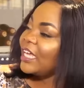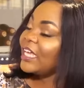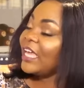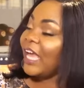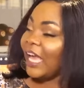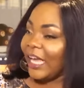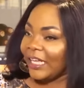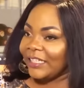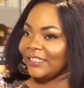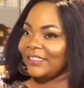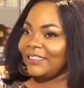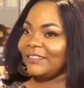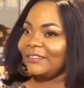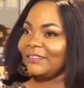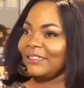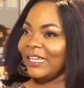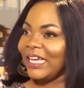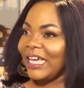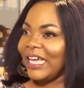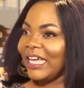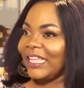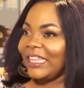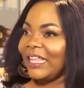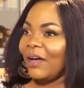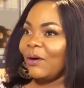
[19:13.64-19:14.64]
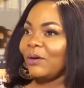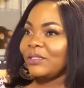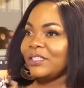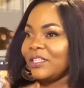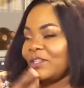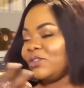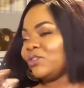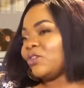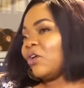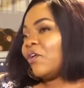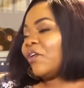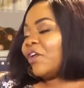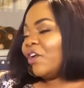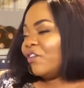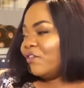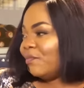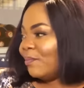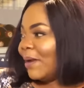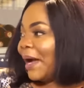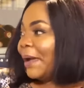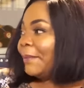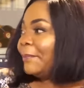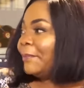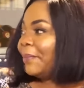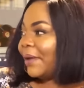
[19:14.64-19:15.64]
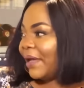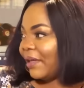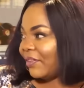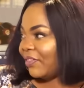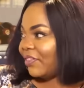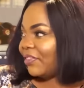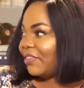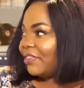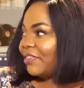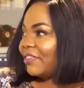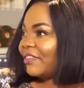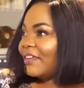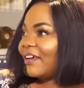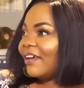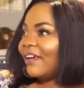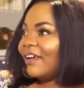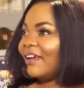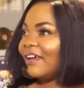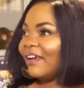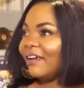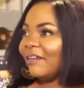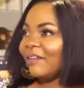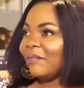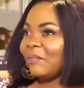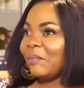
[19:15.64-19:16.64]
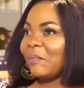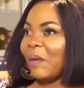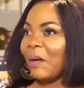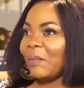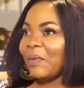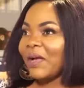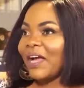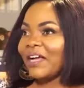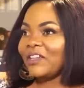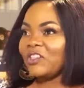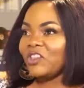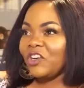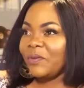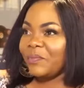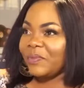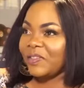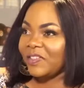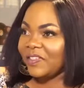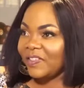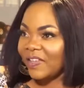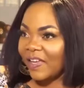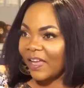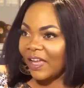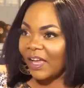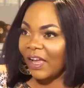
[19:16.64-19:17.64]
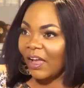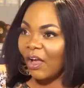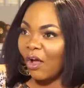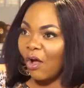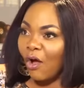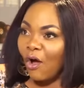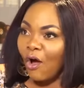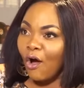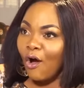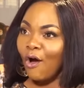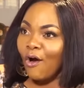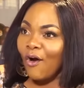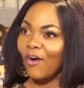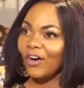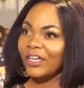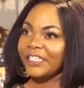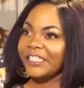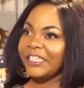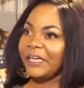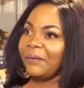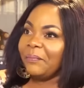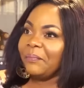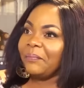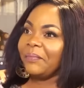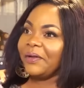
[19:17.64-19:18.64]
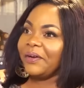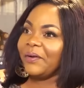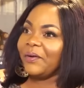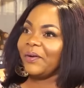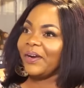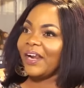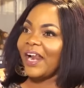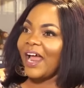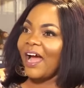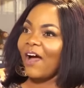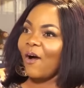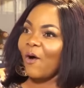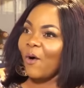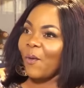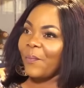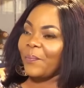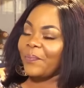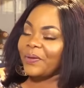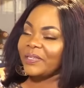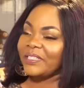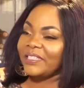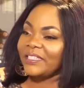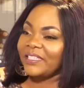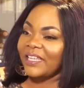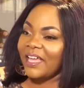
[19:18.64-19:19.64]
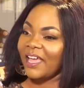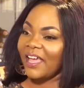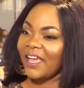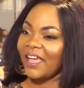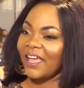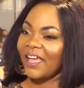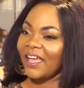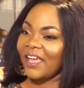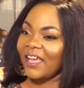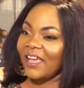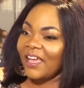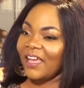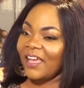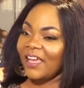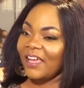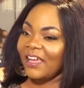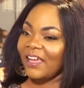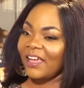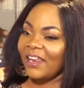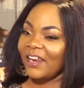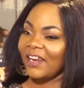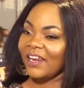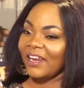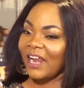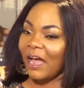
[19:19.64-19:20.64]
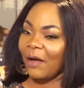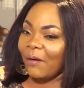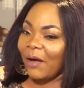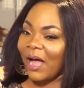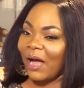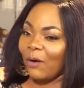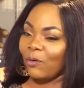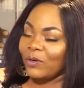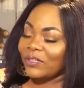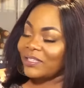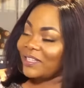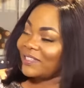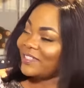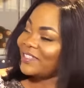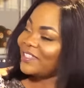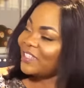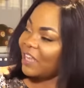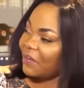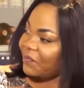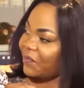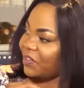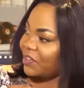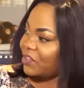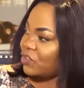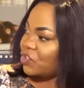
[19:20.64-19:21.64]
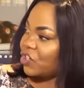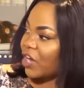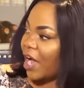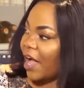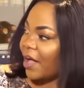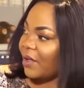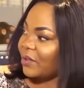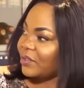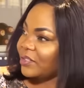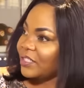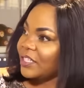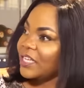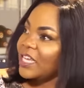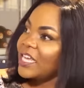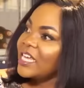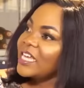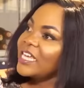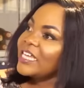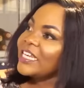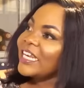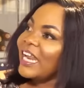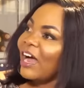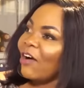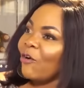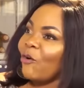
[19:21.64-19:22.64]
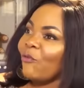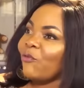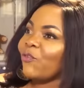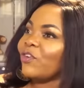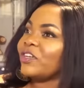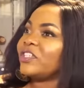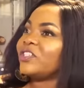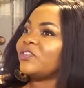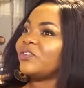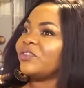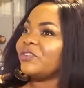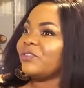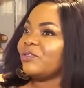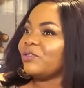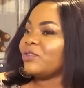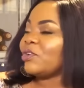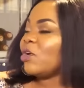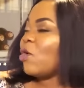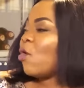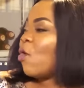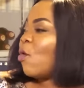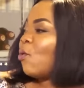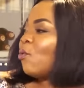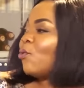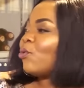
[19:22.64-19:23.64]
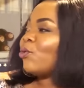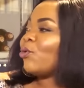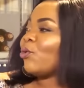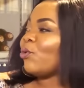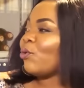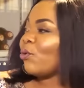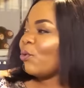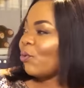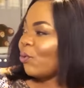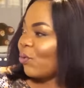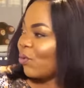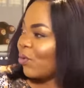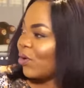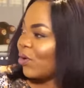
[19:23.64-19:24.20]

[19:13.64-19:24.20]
Yes, that was the story of my birth. And Mama Kachre me say, "Onye menona opese." I was the 7th child. Now, go first friend. I say, "Oh, wodo do."